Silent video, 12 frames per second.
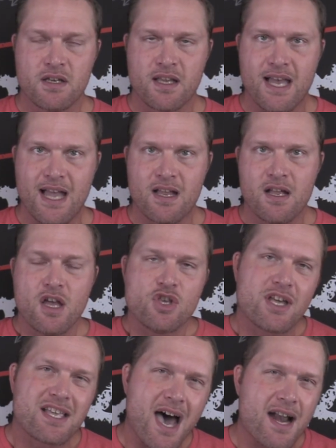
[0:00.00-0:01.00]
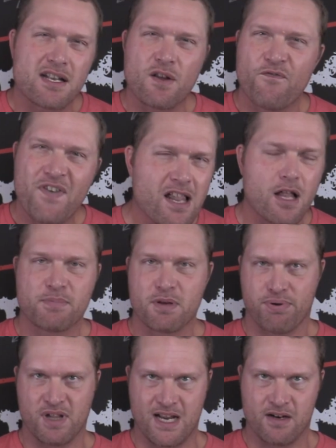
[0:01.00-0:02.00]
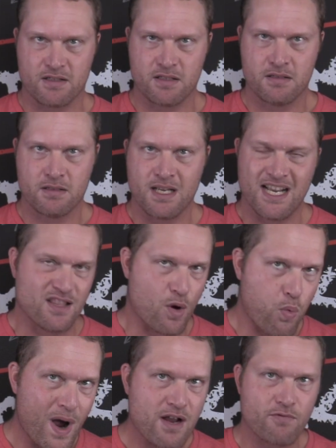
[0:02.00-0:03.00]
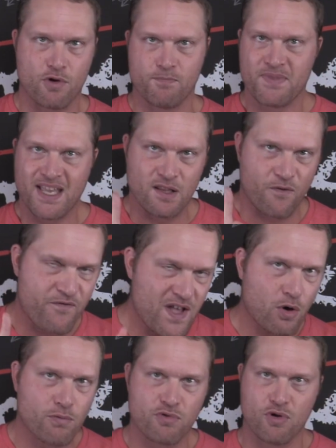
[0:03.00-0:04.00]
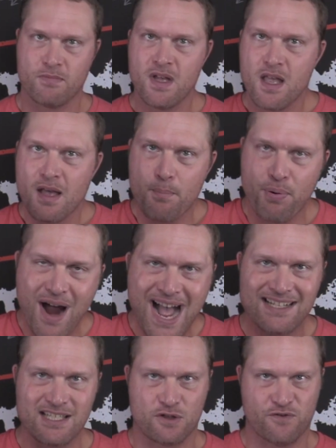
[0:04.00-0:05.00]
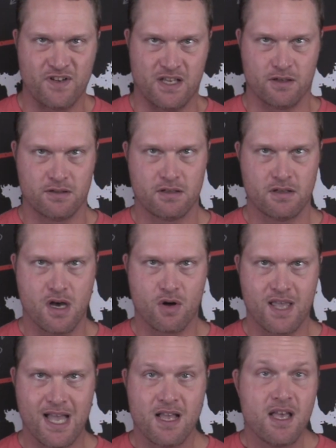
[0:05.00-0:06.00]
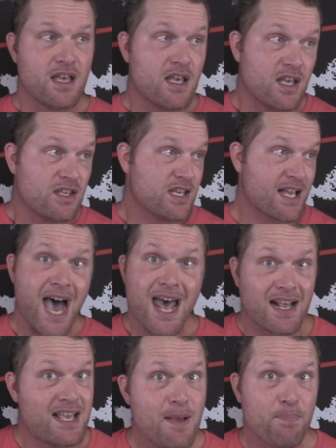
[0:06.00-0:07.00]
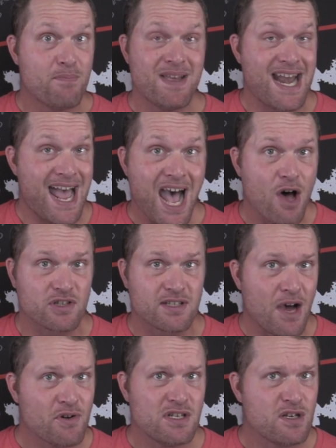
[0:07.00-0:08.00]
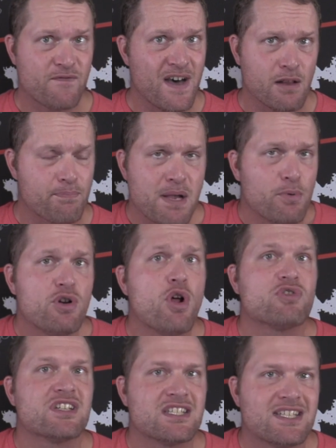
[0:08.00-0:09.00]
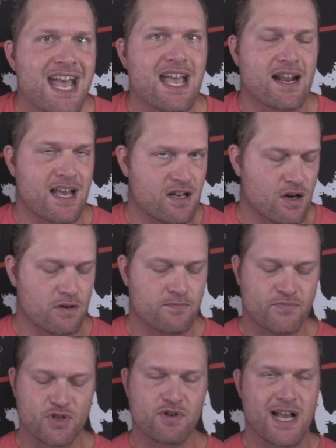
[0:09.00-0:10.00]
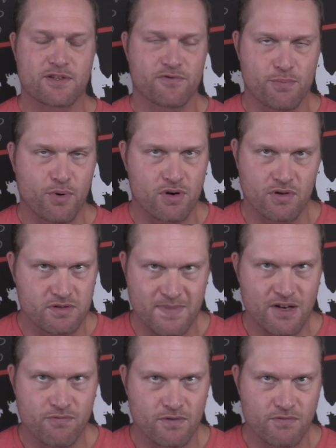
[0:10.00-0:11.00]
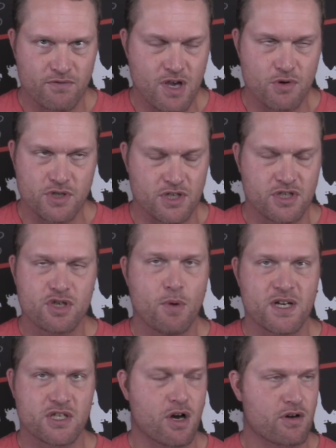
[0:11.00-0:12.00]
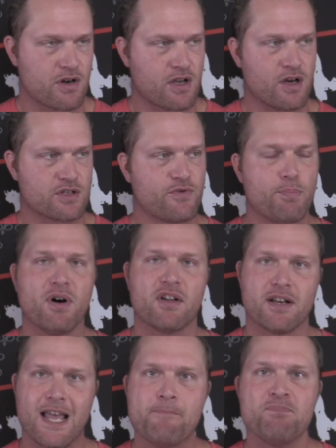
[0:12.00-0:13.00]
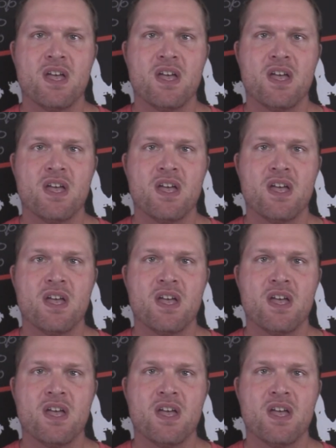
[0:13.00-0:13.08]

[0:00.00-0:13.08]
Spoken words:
Okay, you got to develop the players in the weight room, in the film room, practice field. Okay, you got to keep them in-house. How can you develop people who don't stay? And I know the transfer portal has made coaching so much harder in college football today.